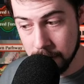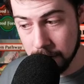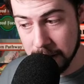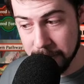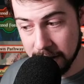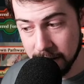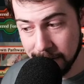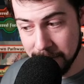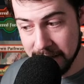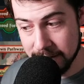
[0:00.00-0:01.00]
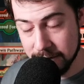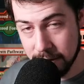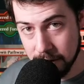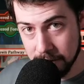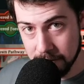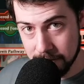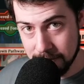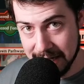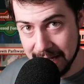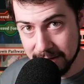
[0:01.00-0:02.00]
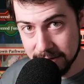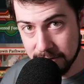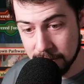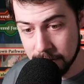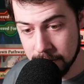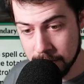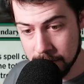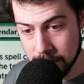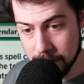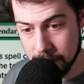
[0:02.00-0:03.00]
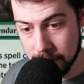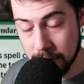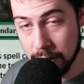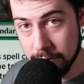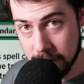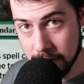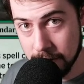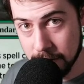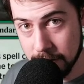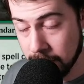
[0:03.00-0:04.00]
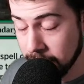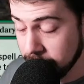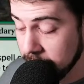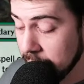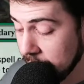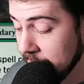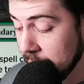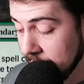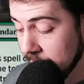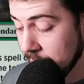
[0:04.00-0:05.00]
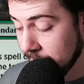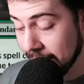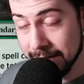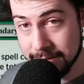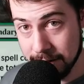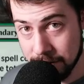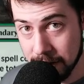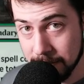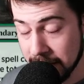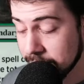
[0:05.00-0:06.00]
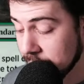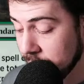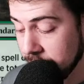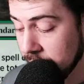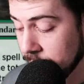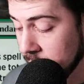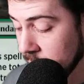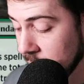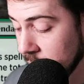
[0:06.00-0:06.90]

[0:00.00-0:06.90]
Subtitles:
Otepec Huntmaster. Haste. Ghalta. Turn 3. That's the dream. That's the dream.